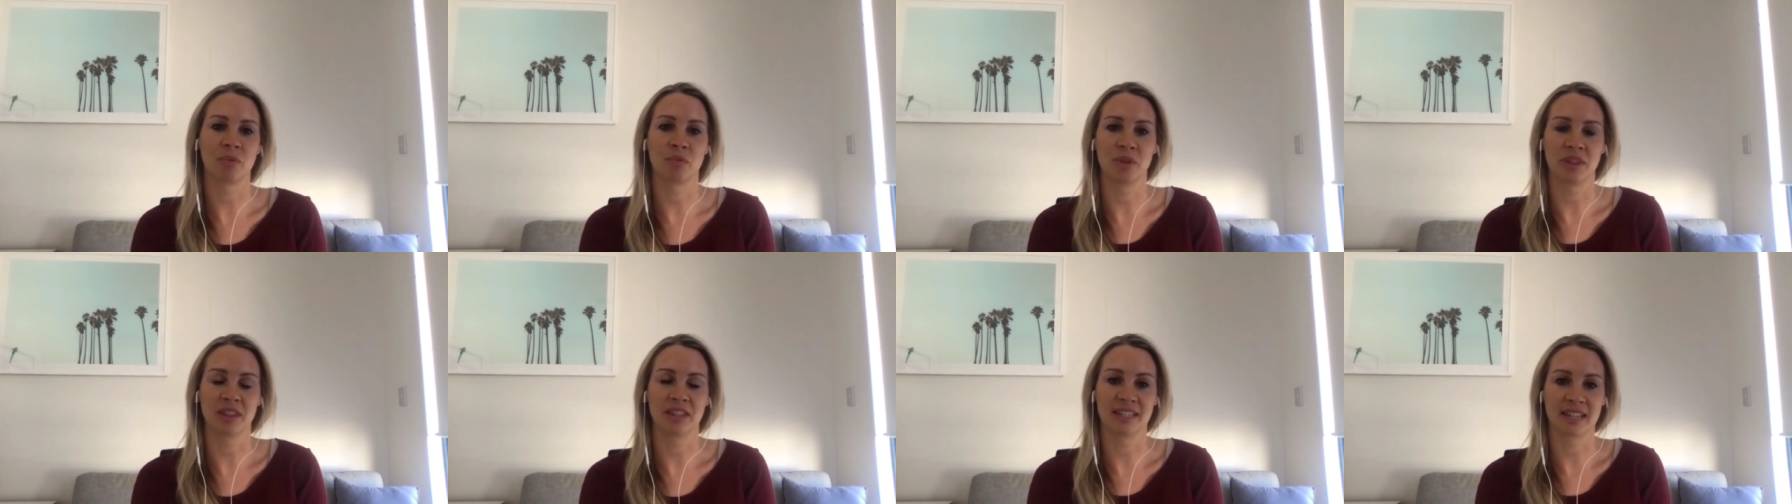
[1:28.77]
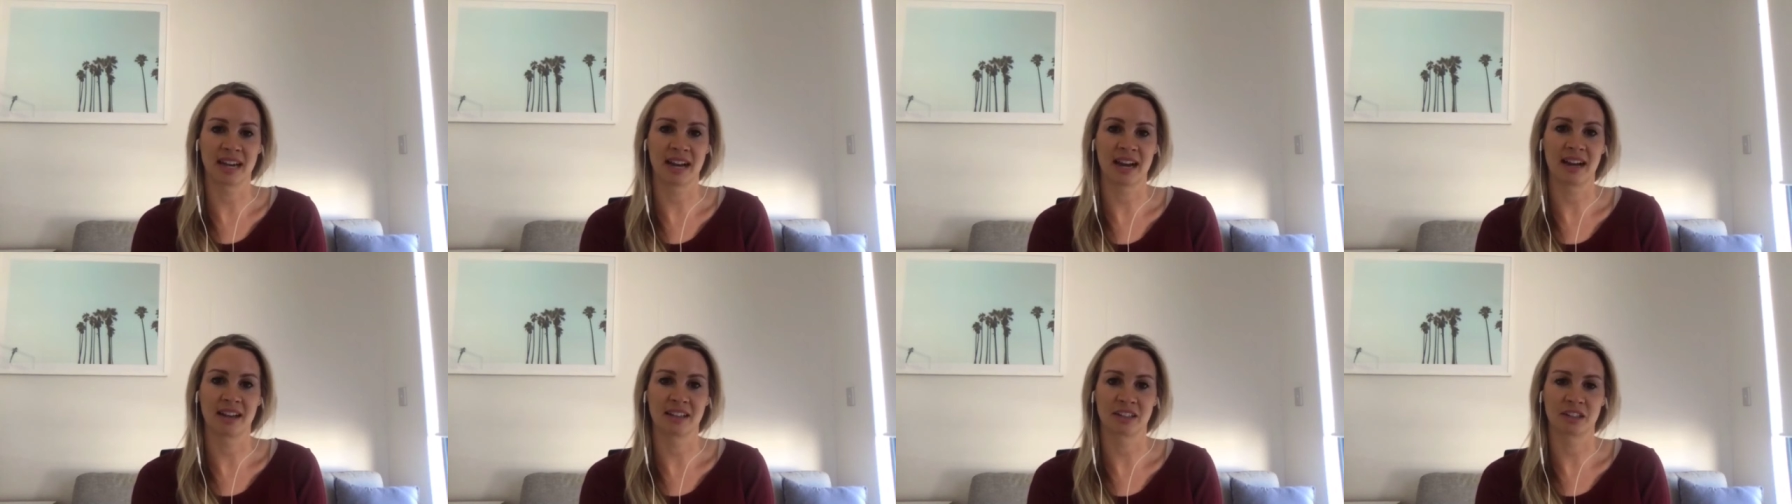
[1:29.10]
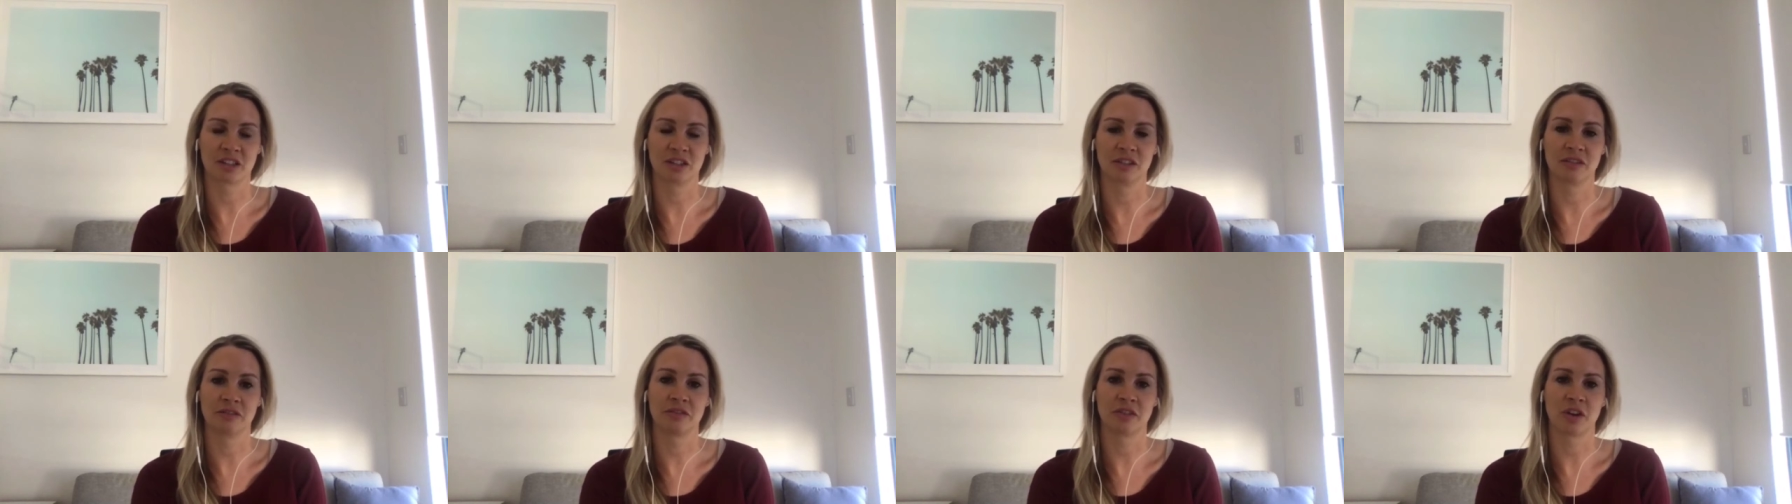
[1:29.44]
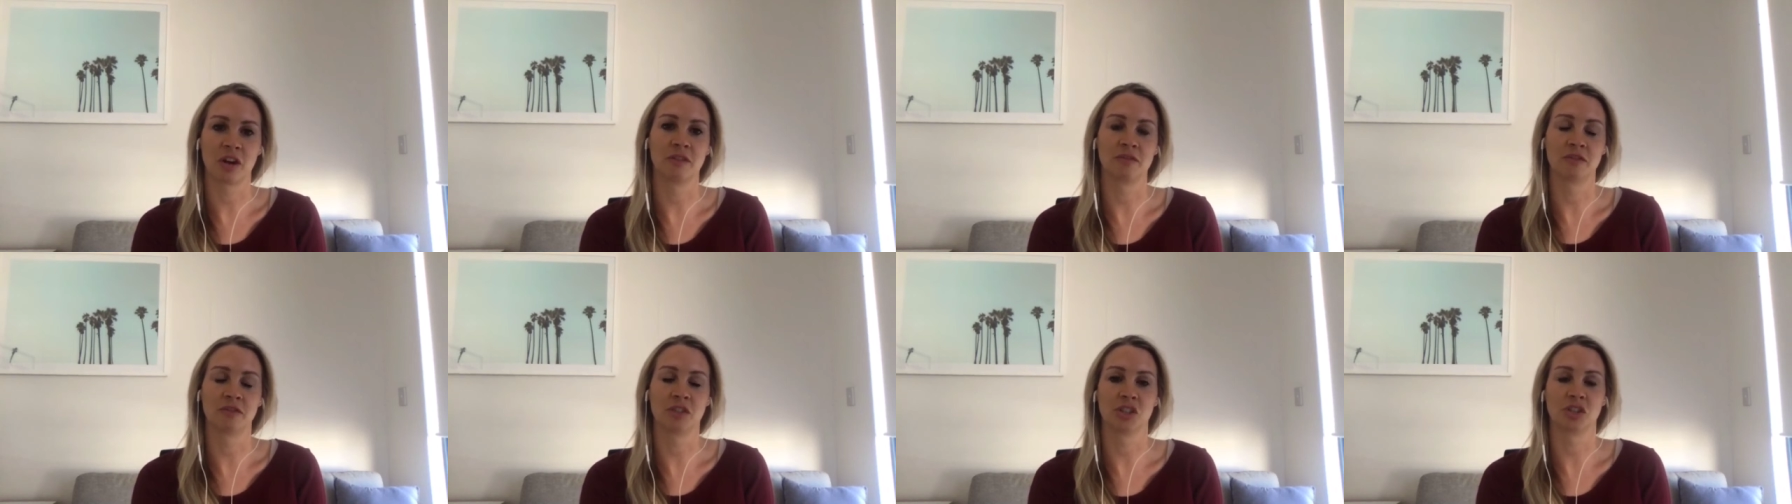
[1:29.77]
with the task of,
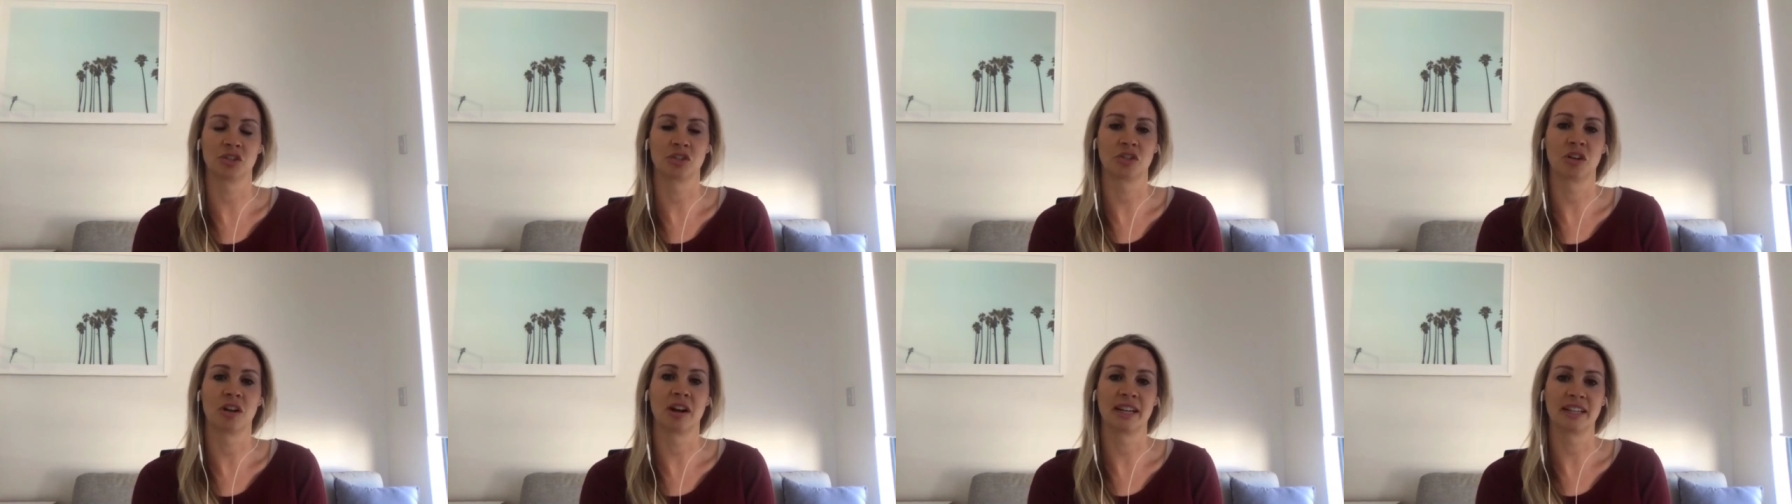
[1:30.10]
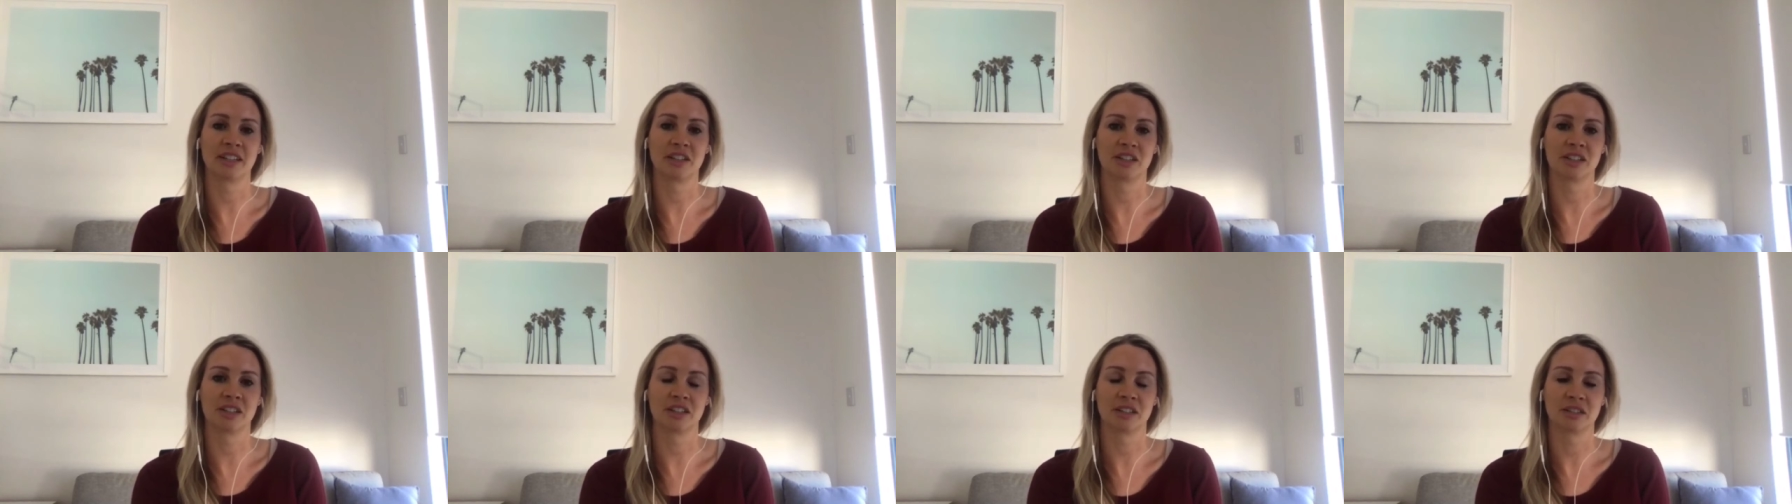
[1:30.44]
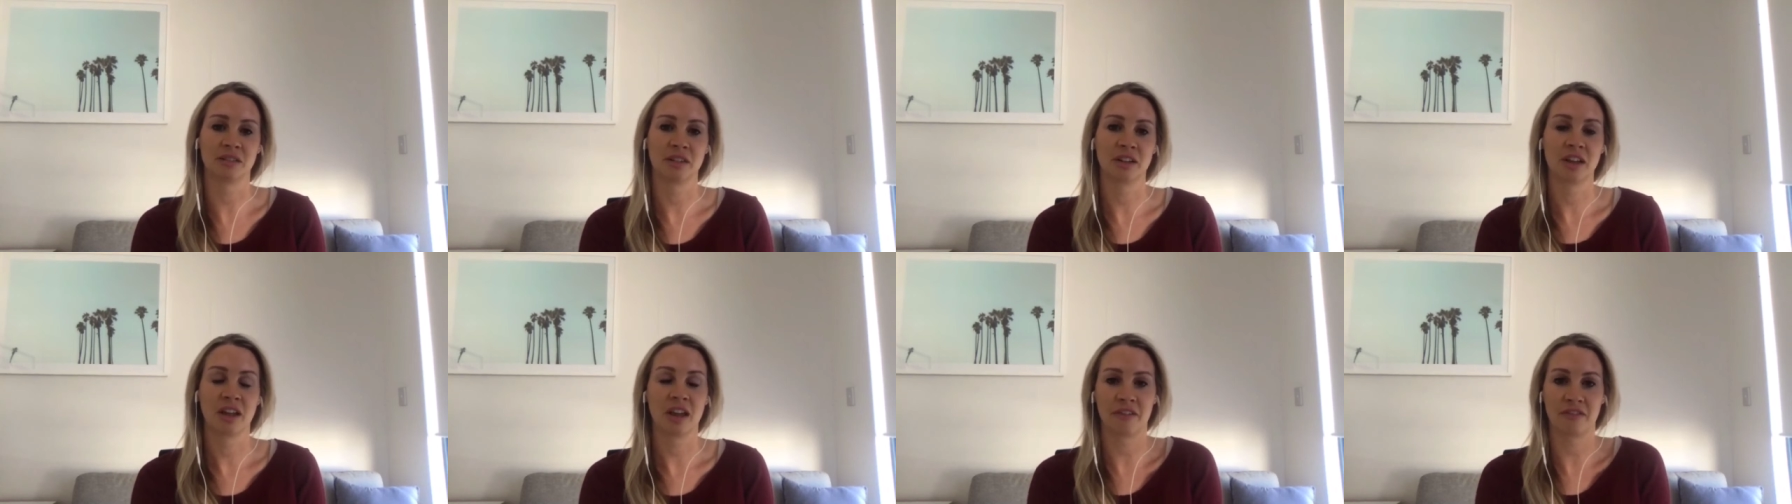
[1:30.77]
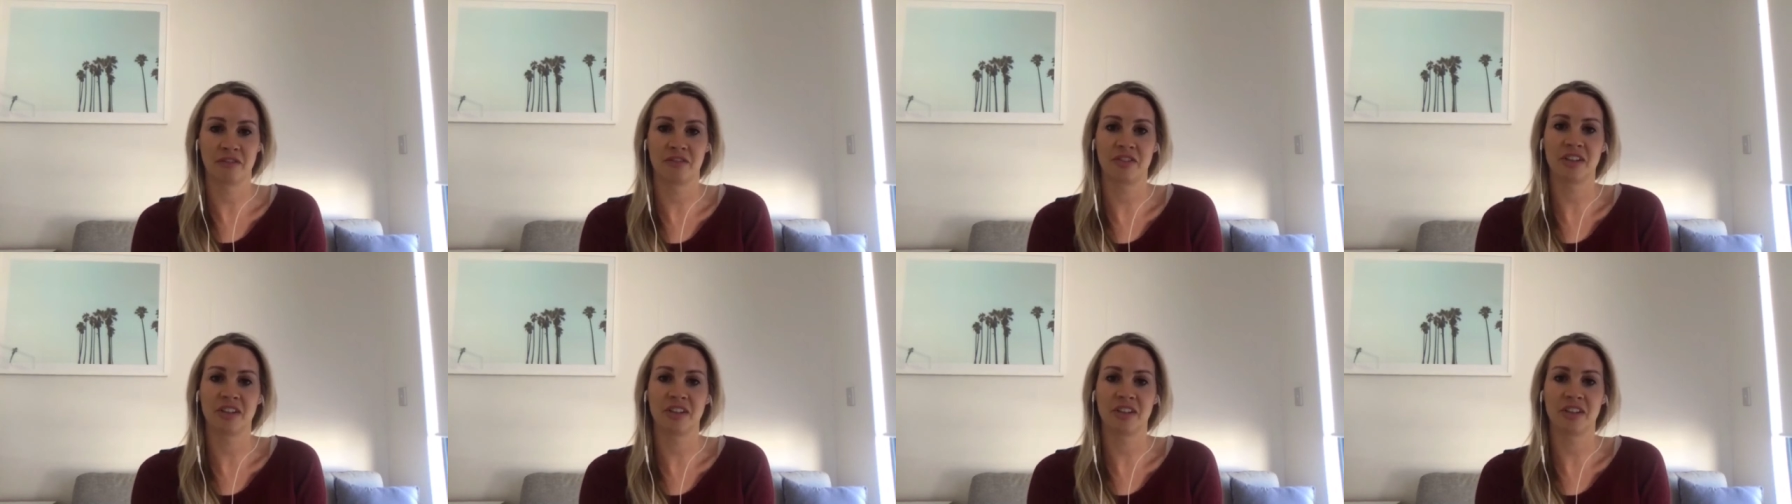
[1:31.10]
of just trying to uh,